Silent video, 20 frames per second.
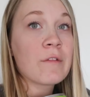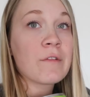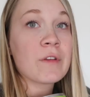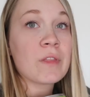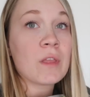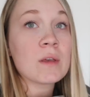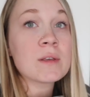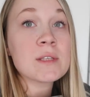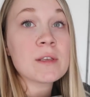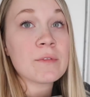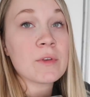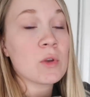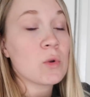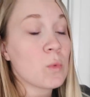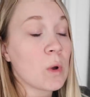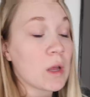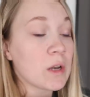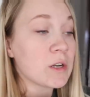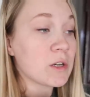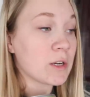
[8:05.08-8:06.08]
For those of you
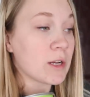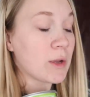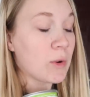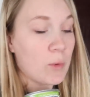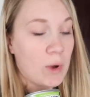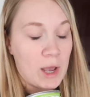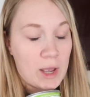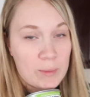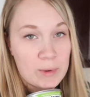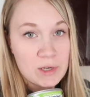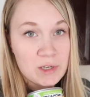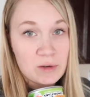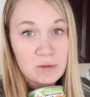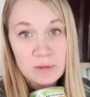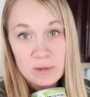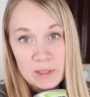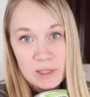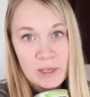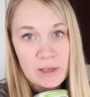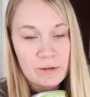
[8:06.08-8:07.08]
wondering why we
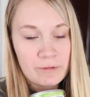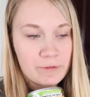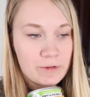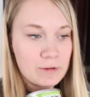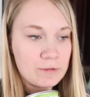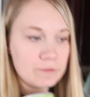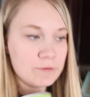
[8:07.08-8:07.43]
don't leave